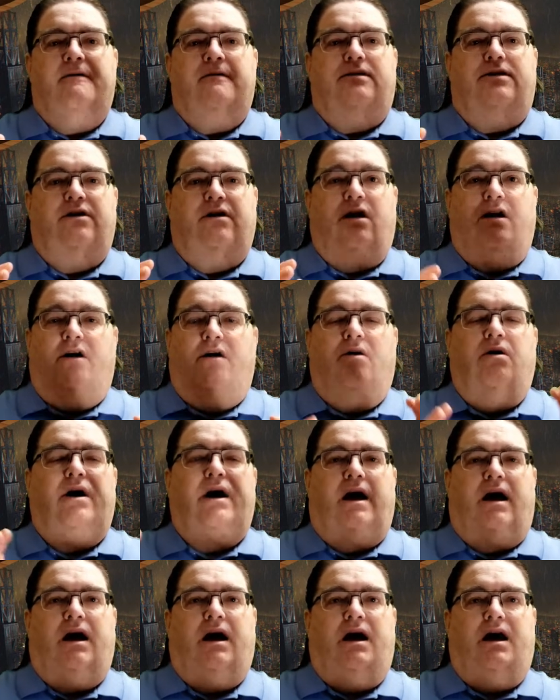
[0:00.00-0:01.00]
you can go
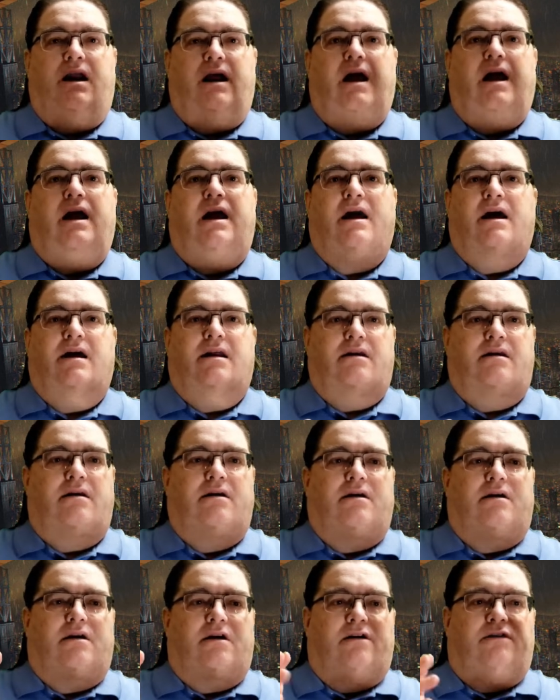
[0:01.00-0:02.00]
ahead and
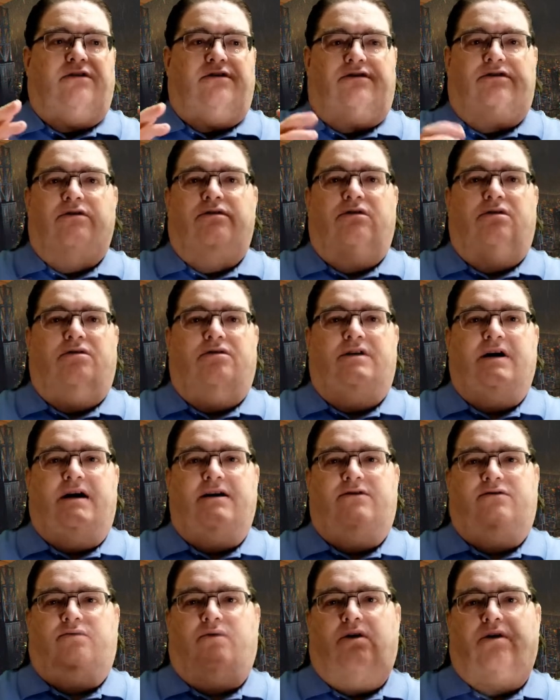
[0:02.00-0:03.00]
just do those
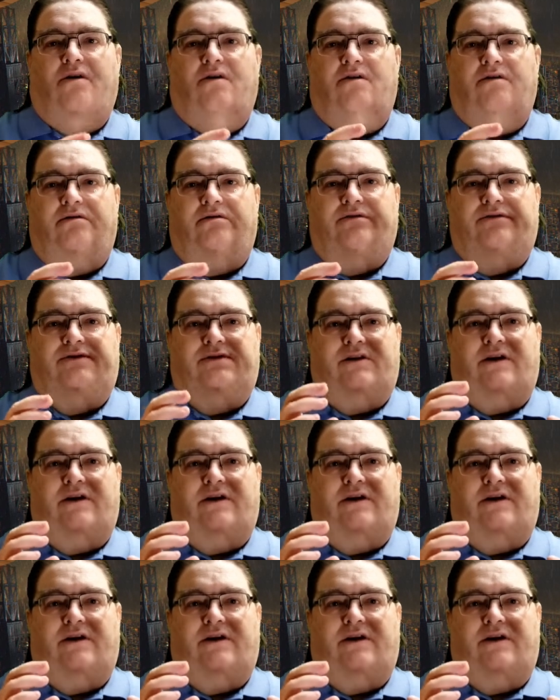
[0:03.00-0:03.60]
dice rolls,